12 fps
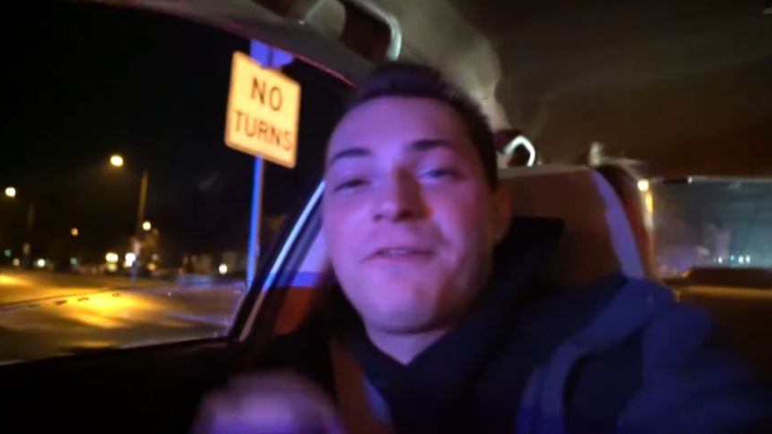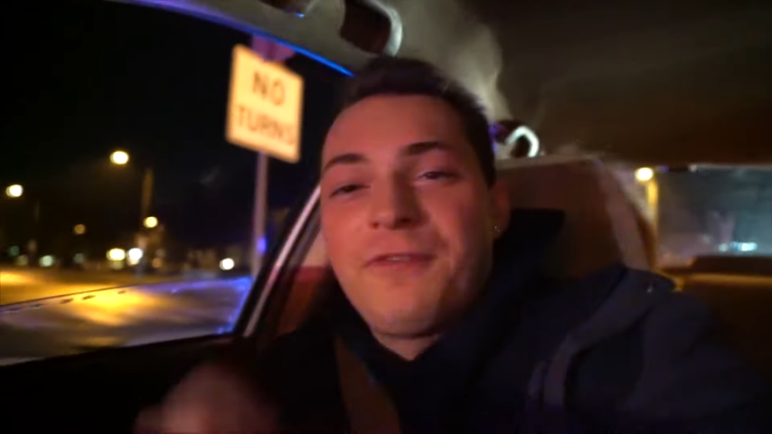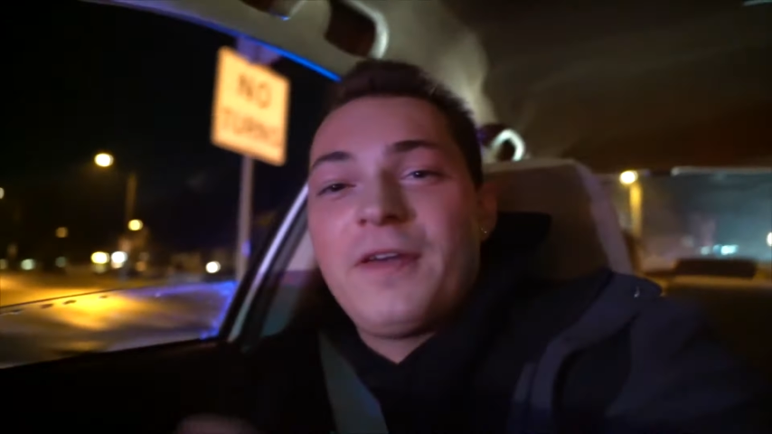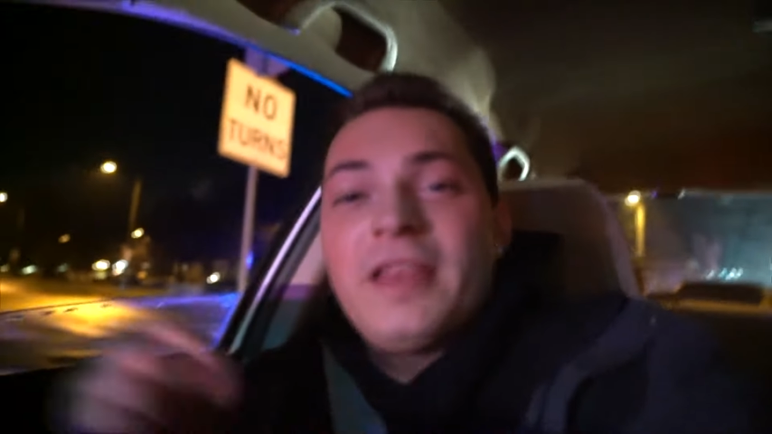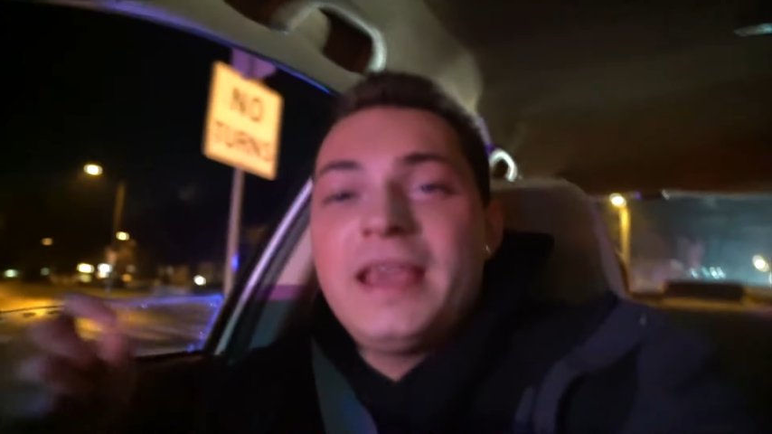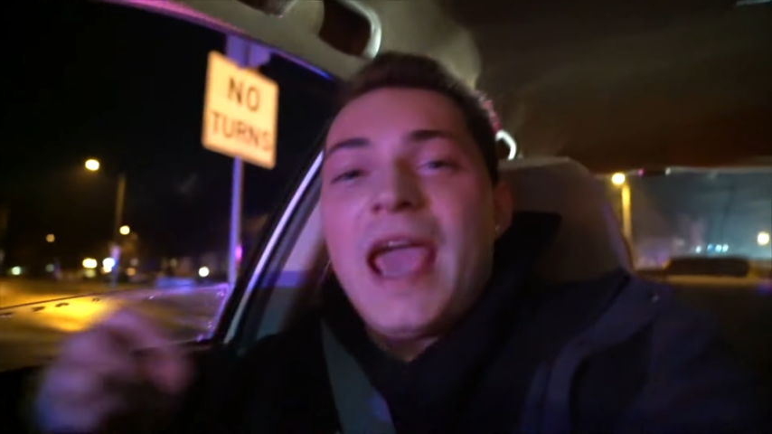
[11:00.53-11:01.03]

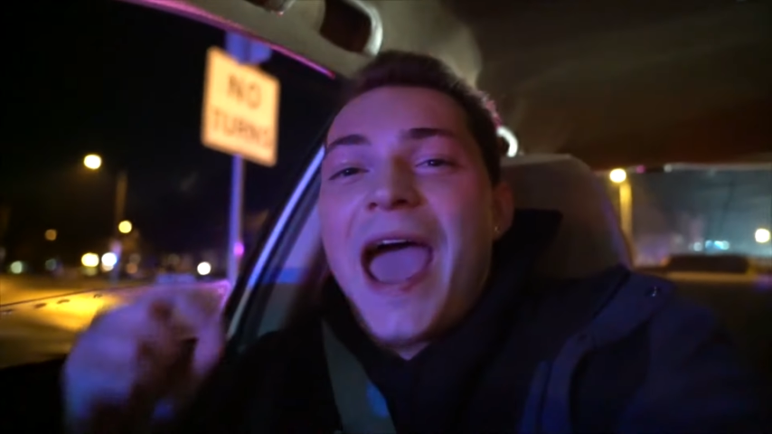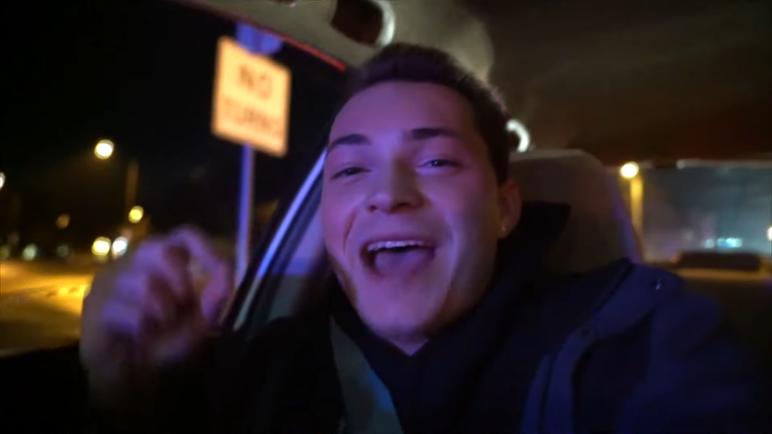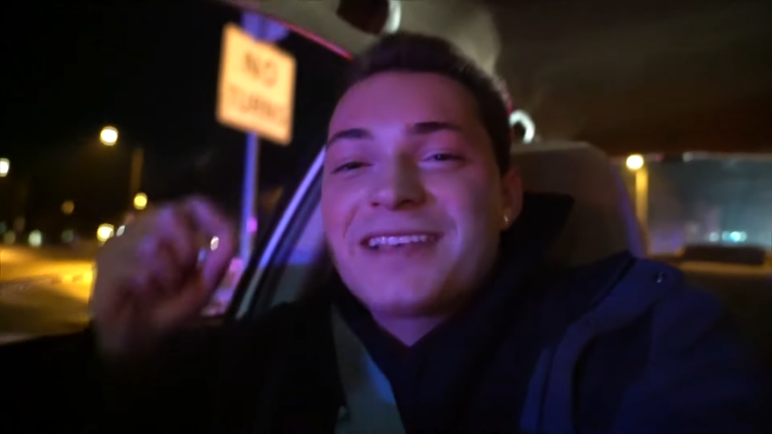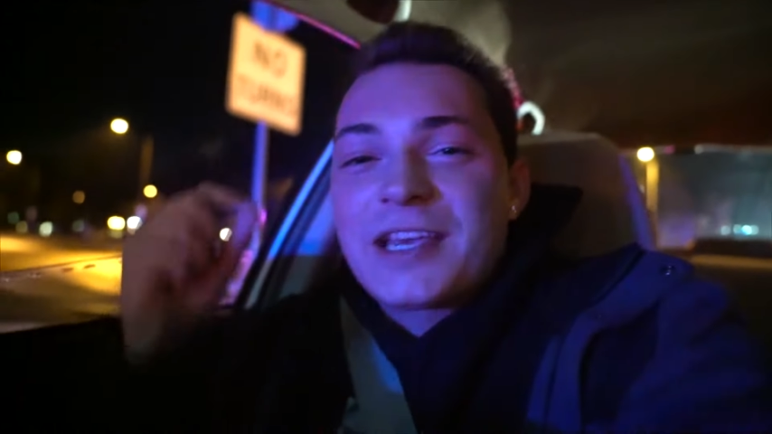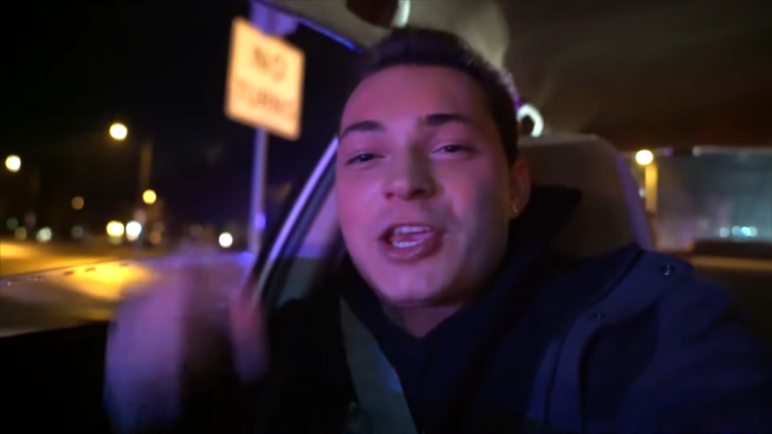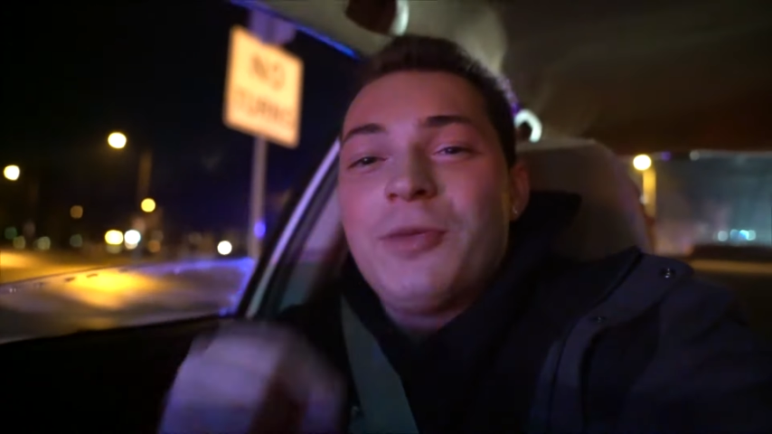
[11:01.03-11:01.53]
Philly
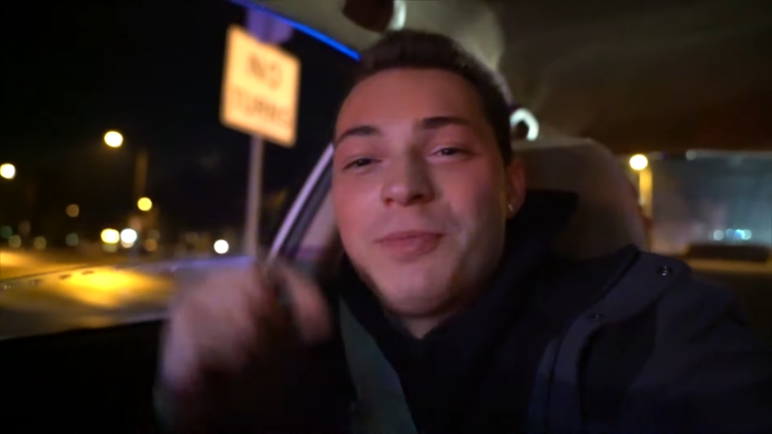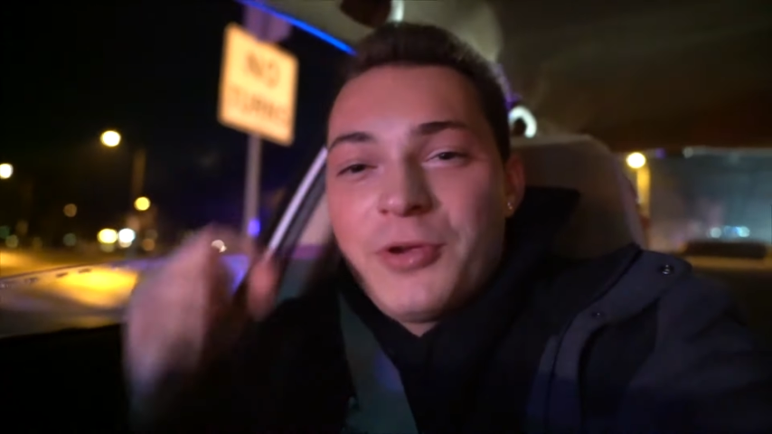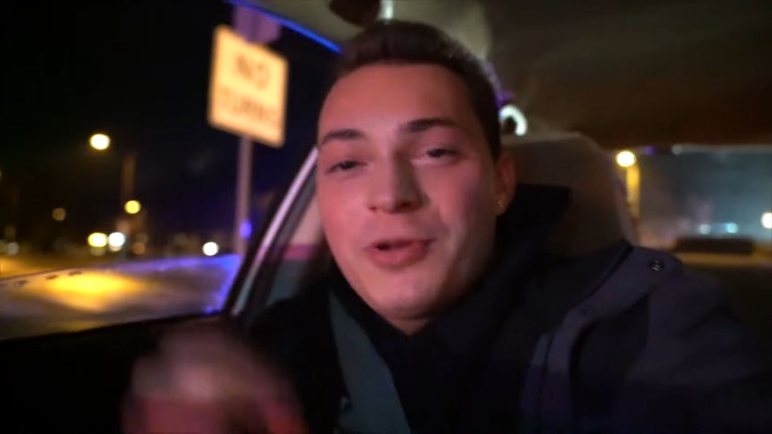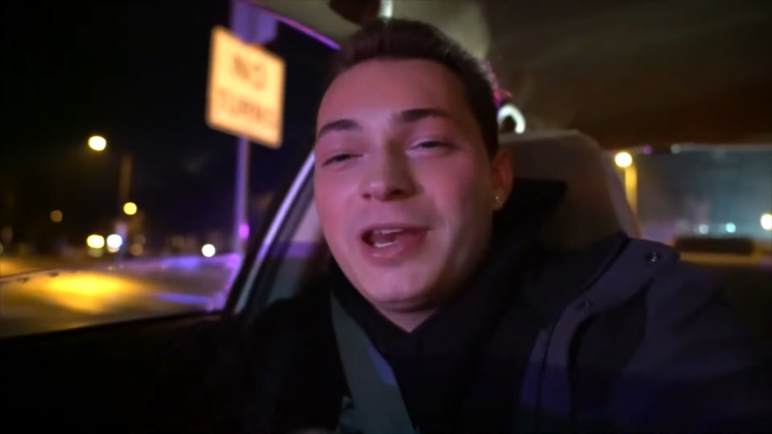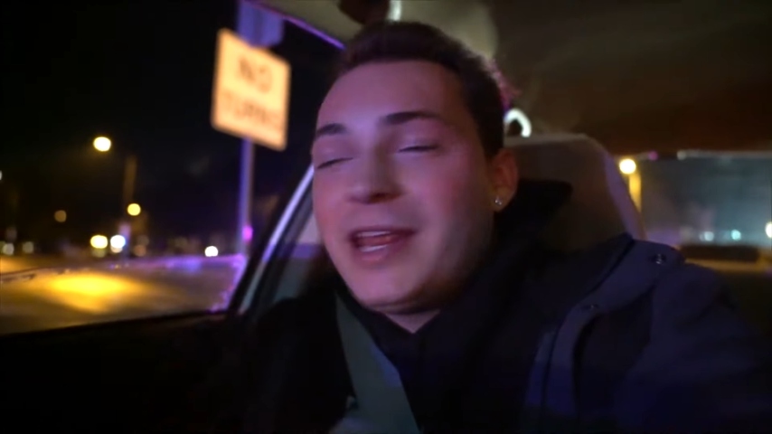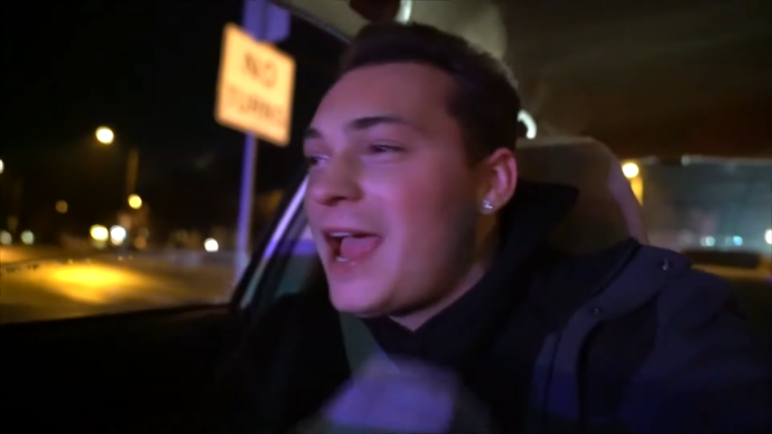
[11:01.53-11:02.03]
as a
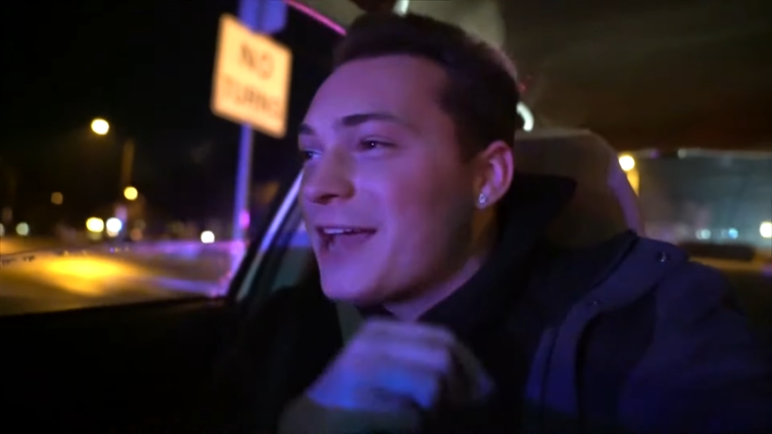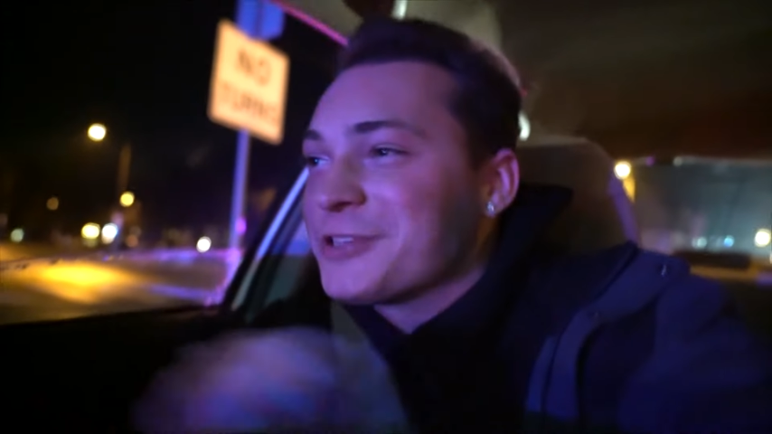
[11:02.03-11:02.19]
community